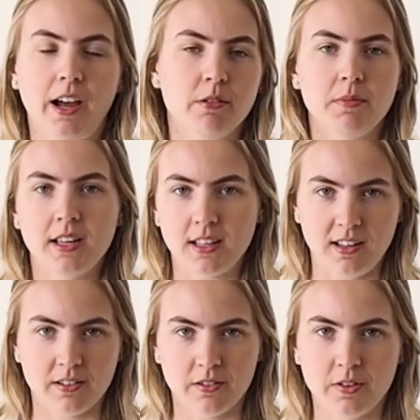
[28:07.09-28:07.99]
I would make
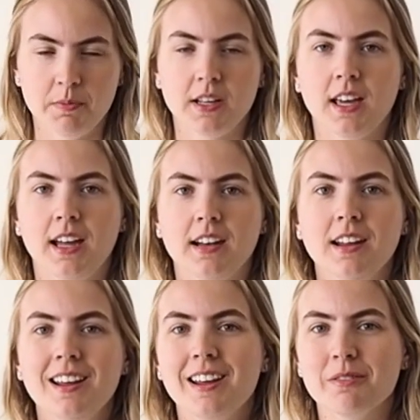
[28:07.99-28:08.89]
either of them again.
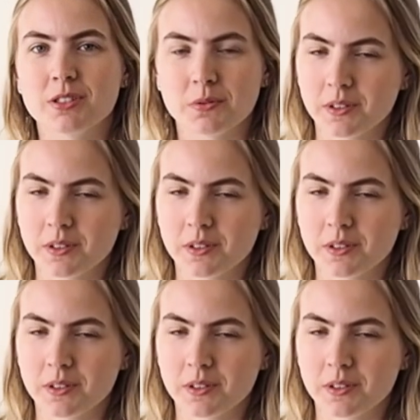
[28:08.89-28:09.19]
It was a